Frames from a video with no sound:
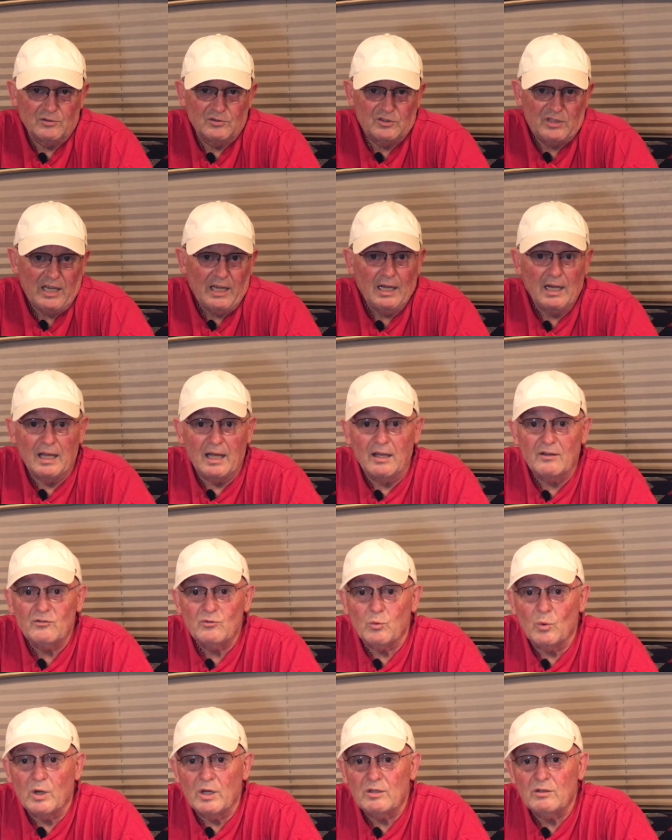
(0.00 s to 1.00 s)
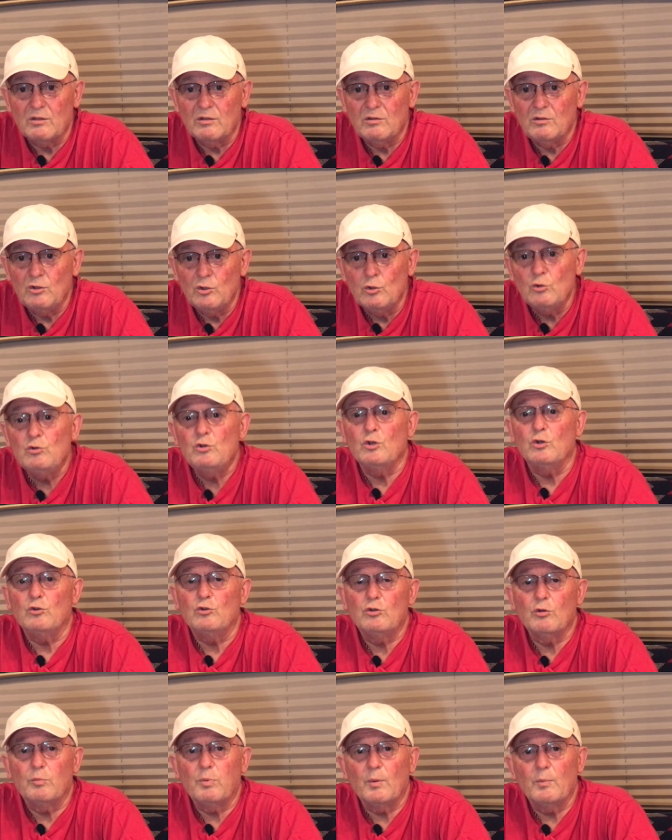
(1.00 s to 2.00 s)
Tell us what you do
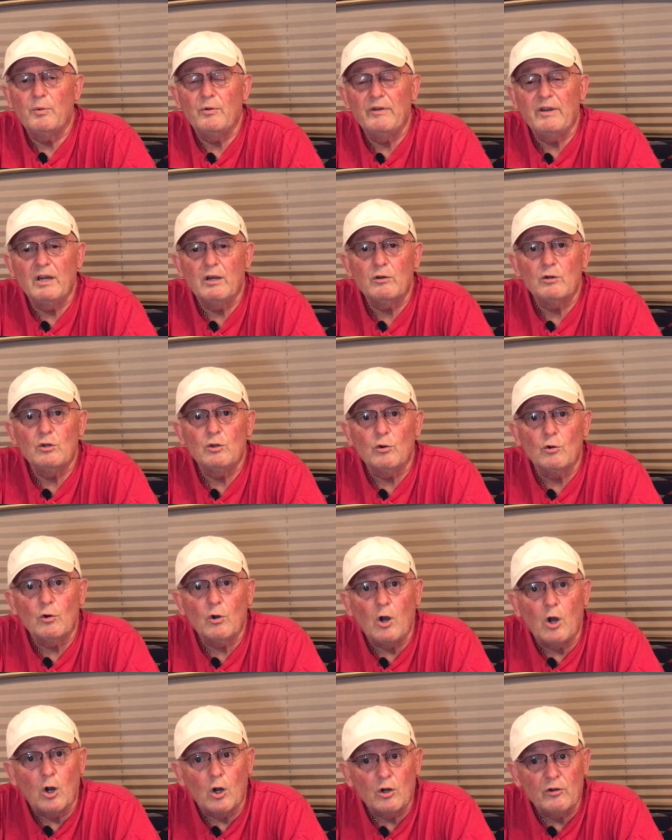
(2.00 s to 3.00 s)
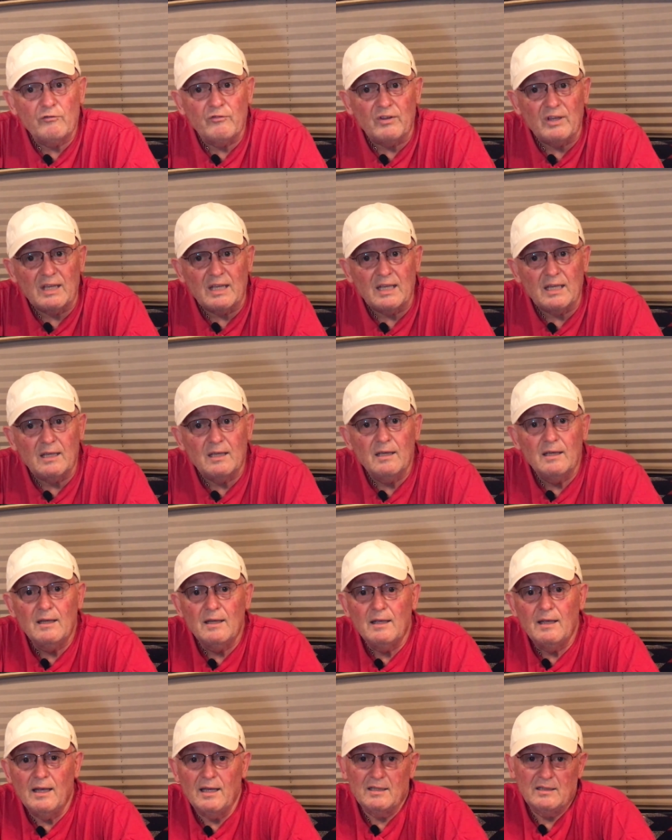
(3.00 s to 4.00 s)
to prepare your RV
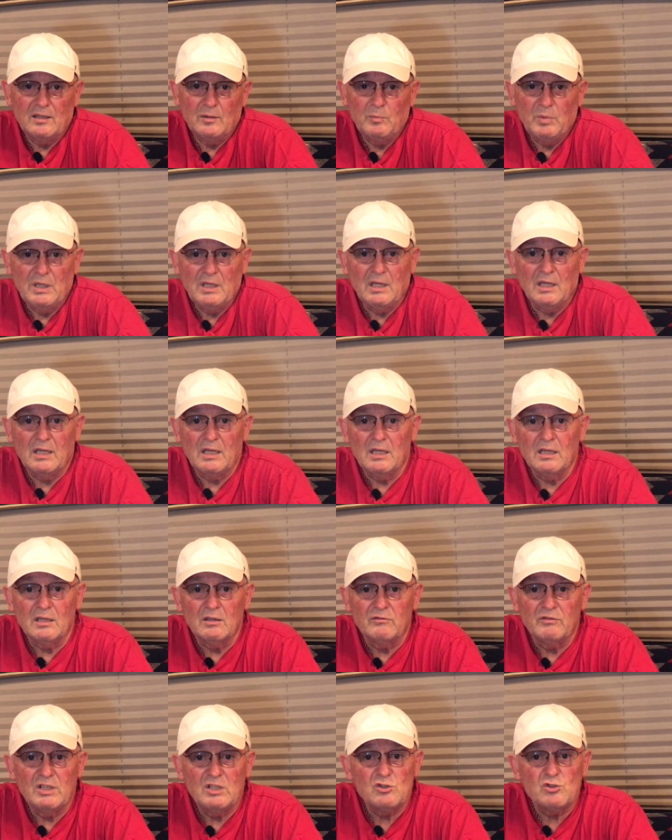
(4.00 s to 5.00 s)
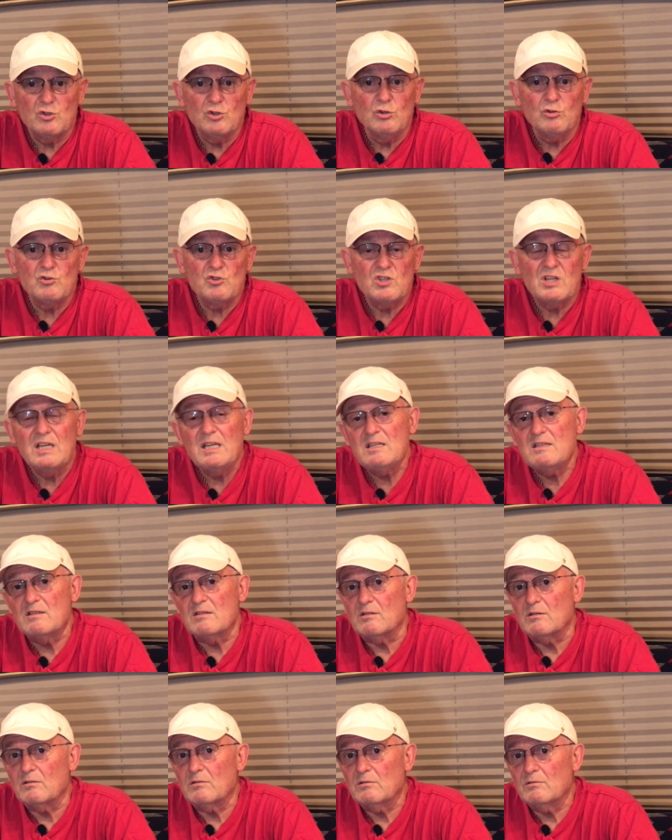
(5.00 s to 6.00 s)
at the beginning of each new
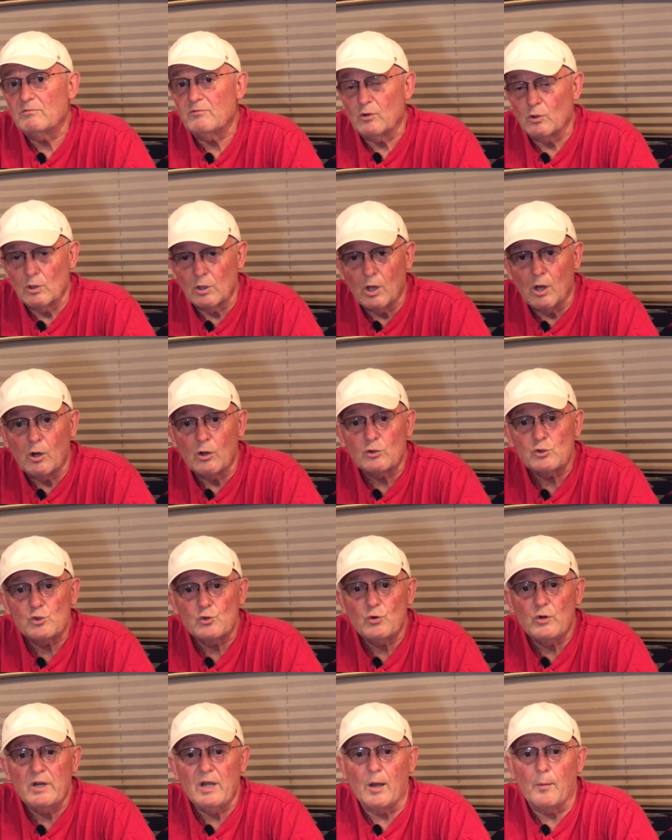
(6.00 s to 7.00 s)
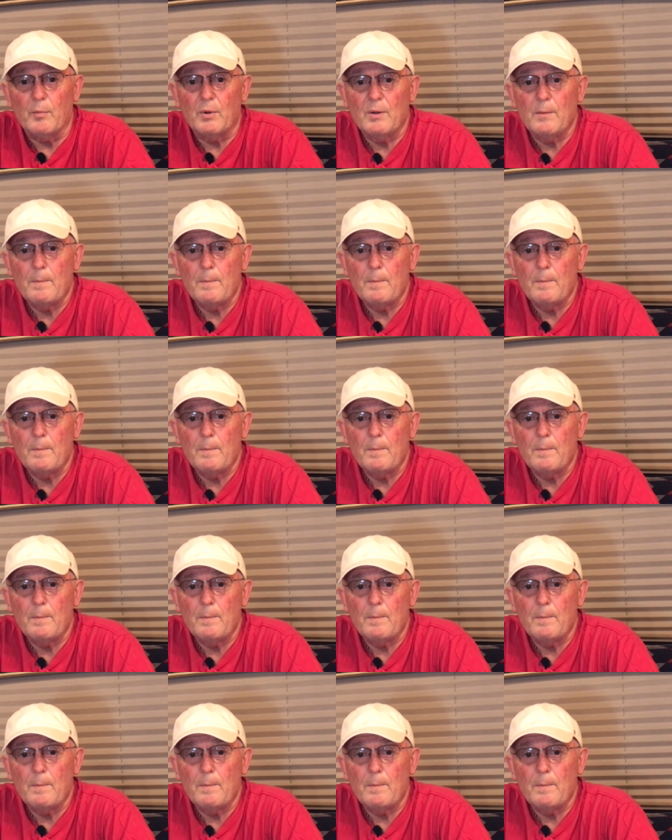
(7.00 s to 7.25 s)
season or for a long trip.